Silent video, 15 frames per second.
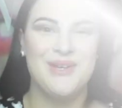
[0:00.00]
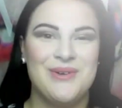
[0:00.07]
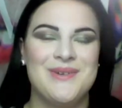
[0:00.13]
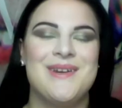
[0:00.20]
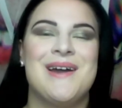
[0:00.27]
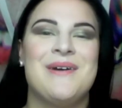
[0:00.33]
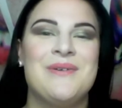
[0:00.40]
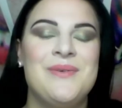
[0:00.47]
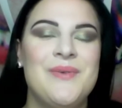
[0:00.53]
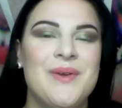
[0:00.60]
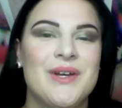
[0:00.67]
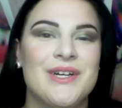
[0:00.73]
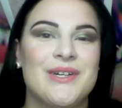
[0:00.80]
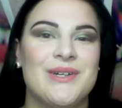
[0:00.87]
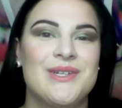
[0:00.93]
So
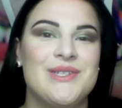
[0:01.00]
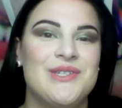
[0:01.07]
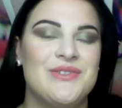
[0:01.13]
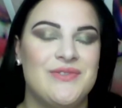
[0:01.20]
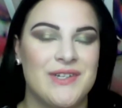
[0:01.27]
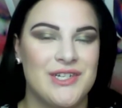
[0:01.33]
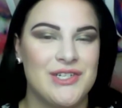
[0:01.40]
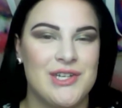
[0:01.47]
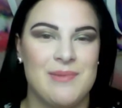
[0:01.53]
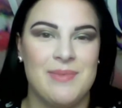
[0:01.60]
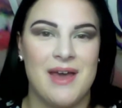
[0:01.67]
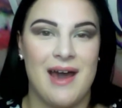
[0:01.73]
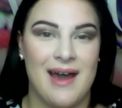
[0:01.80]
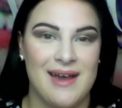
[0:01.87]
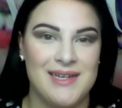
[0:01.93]
now we are going to
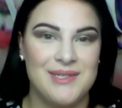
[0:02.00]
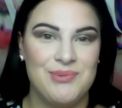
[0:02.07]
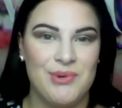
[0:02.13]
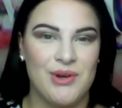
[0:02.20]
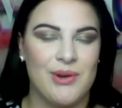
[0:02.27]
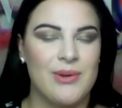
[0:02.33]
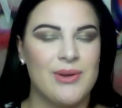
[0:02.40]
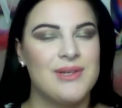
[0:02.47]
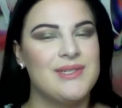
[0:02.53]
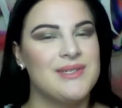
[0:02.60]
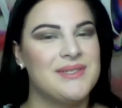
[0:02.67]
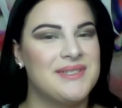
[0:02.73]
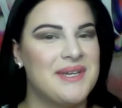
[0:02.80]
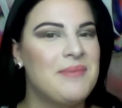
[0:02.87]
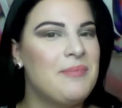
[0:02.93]
finish up the eyes. We're
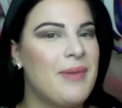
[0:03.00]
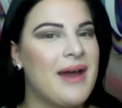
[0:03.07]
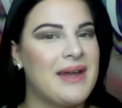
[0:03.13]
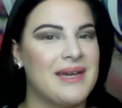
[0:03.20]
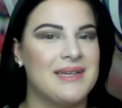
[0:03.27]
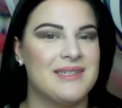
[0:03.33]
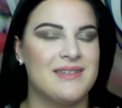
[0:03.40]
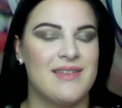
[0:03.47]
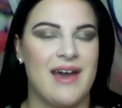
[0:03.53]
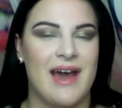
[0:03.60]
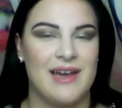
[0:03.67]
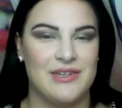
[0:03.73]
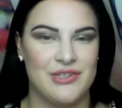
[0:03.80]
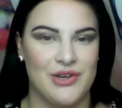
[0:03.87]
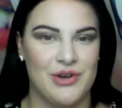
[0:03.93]
going to dip back
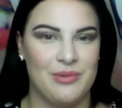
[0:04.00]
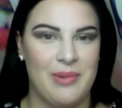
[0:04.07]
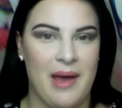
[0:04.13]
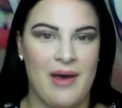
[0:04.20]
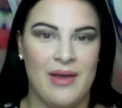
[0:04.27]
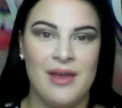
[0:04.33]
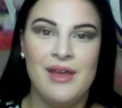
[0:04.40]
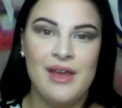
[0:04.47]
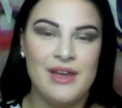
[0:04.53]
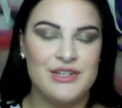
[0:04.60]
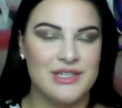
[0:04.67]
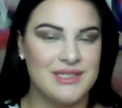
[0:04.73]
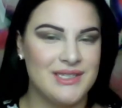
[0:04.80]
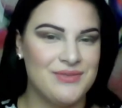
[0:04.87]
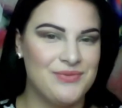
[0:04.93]
into the eyeshadow palette
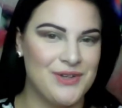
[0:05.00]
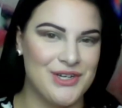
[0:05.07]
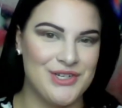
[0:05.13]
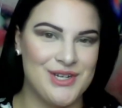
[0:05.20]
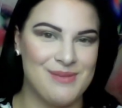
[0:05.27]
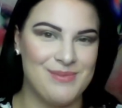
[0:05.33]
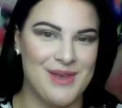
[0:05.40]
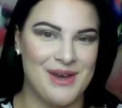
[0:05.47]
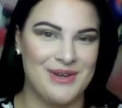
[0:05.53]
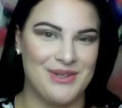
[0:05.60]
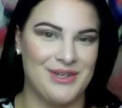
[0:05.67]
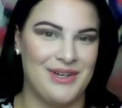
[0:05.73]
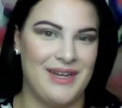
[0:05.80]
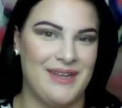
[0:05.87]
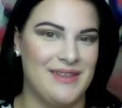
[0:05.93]
just to finish up
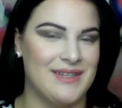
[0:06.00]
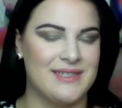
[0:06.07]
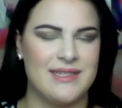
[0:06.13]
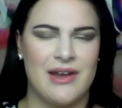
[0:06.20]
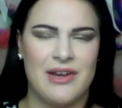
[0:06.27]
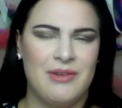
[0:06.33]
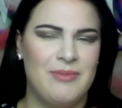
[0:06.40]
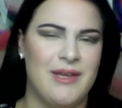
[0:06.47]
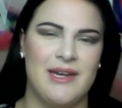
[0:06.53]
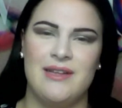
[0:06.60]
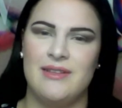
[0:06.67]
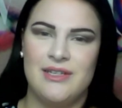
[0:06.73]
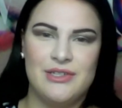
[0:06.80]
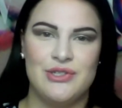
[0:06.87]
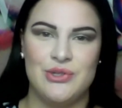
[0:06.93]
the underneath. It's not
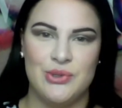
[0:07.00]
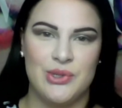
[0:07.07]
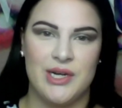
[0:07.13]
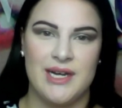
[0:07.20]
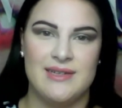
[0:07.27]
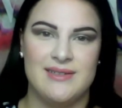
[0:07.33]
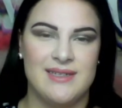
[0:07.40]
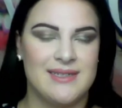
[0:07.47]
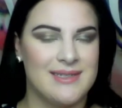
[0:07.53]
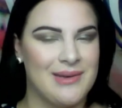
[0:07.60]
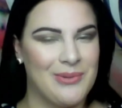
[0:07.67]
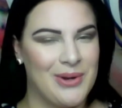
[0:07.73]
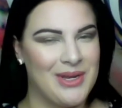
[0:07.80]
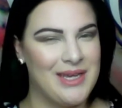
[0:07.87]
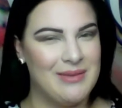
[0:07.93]
going to be anything too
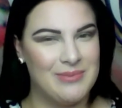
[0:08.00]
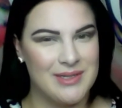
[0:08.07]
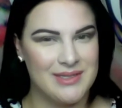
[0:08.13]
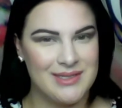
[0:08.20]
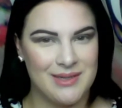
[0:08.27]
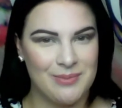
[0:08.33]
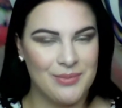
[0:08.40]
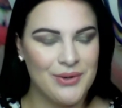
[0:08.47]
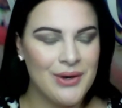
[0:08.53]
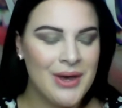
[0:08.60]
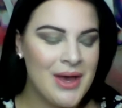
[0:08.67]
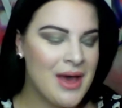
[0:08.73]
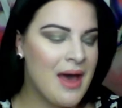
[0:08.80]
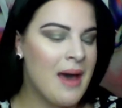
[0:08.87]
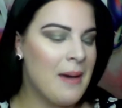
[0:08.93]
crazy because I want to keep this
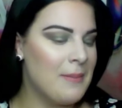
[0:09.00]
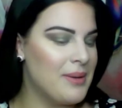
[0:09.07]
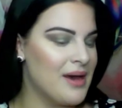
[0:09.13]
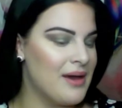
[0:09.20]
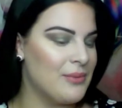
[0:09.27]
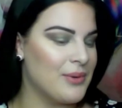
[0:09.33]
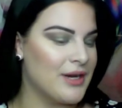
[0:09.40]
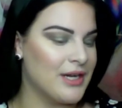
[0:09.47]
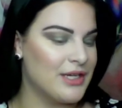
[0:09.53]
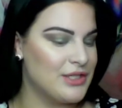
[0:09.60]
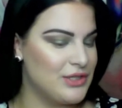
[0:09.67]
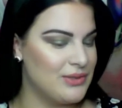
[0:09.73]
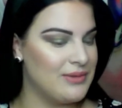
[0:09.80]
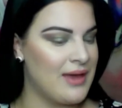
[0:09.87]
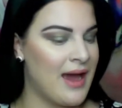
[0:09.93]
simple, but
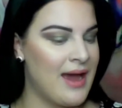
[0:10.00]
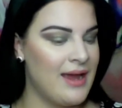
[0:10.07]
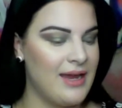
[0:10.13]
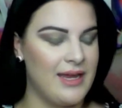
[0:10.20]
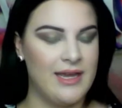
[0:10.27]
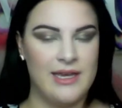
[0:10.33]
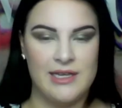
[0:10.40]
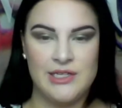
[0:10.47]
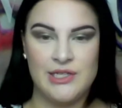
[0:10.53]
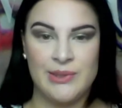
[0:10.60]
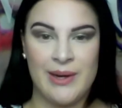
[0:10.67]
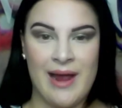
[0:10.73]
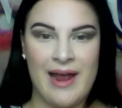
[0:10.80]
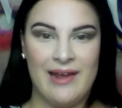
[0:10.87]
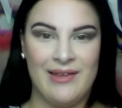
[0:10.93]
we're going to do that
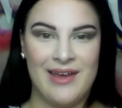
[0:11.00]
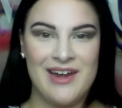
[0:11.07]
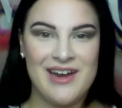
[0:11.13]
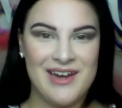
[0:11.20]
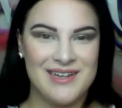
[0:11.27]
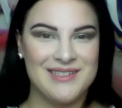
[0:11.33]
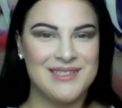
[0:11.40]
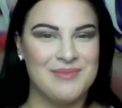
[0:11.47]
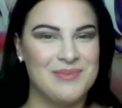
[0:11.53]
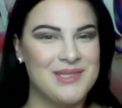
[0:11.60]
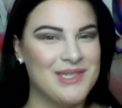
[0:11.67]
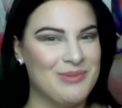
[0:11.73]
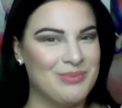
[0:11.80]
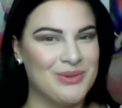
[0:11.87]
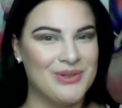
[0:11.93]
and do our eyeliner and
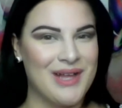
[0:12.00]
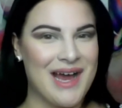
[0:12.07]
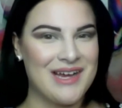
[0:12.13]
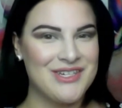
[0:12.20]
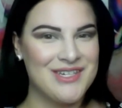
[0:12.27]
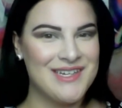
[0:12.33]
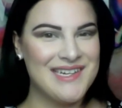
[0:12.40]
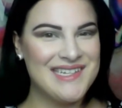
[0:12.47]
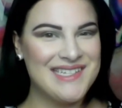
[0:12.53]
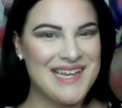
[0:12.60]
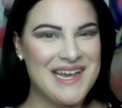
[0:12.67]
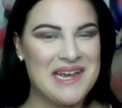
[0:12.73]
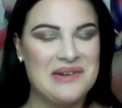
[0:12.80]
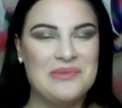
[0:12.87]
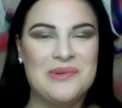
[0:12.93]
some simple
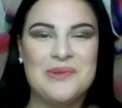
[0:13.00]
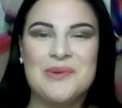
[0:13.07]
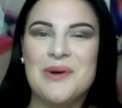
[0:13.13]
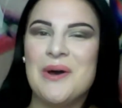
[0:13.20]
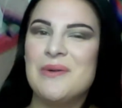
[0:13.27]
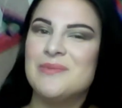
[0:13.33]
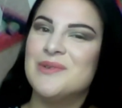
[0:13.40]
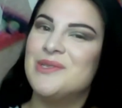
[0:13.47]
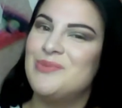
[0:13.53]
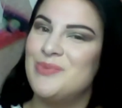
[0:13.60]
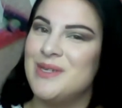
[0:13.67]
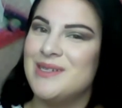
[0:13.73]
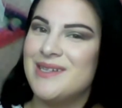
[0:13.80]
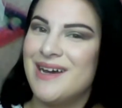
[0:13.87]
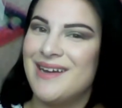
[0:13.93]
lashes, and we will
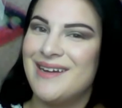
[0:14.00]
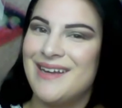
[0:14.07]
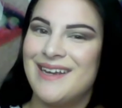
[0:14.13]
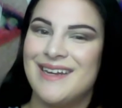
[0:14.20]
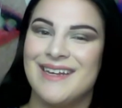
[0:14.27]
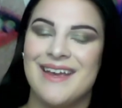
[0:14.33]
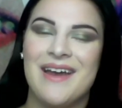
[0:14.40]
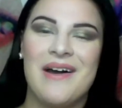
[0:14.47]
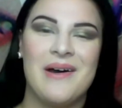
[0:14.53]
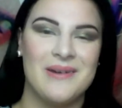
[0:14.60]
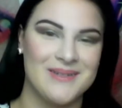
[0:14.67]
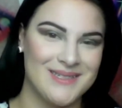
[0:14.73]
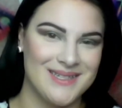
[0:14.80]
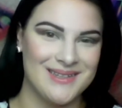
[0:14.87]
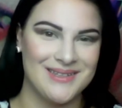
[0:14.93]
almost be done and
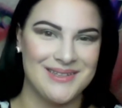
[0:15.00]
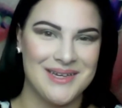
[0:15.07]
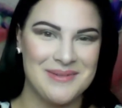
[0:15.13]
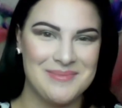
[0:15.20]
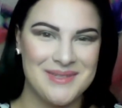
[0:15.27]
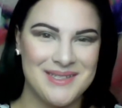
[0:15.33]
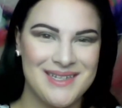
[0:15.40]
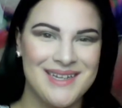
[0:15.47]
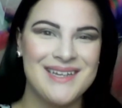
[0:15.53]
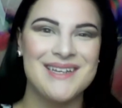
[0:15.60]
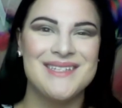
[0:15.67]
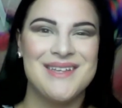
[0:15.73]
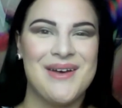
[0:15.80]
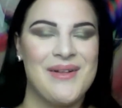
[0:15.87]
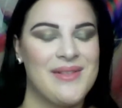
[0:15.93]
get onto the
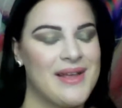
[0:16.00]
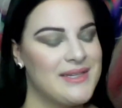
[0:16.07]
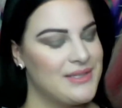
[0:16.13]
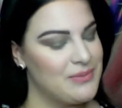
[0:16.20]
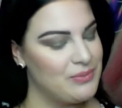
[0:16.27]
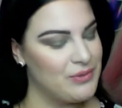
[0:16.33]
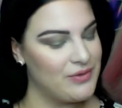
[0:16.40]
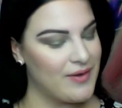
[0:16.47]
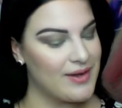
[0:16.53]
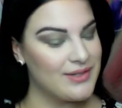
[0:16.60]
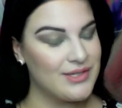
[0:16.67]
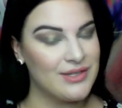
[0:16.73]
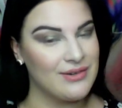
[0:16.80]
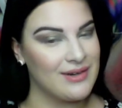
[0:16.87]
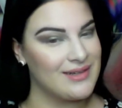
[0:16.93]
lips. So let's
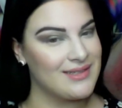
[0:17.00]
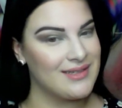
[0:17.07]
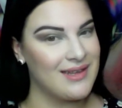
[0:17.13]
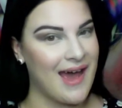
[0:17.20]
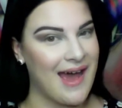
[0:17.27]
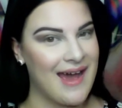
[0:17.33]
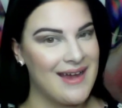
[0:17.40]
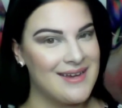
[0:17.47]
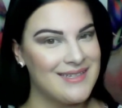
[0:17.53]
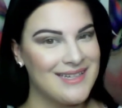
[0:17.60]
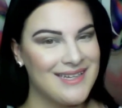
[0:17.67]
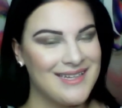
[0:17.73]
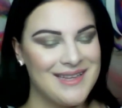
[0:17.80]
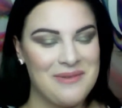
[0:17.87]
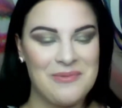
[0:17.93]
move on to the rest of the
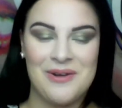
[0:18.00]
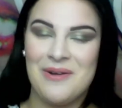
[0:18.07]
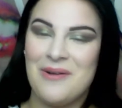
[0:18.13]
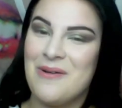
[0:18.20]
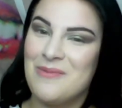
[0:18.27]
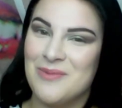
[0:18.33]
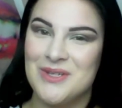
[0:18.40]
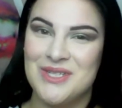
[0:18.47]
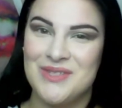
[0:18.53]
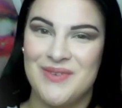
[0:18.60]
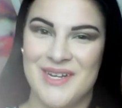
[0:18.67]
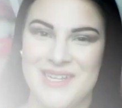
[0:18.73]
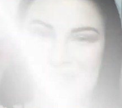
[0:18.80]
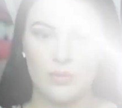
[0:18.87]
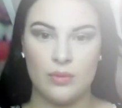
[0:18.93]
eyes, and then we are
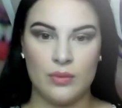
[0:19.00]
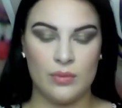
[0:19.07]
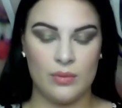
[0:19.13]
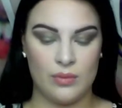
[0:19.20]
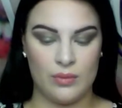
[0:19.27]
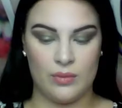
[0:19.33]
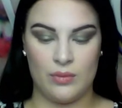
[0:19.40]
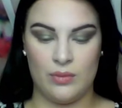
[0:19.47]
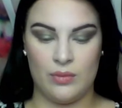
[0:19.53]
almost finished.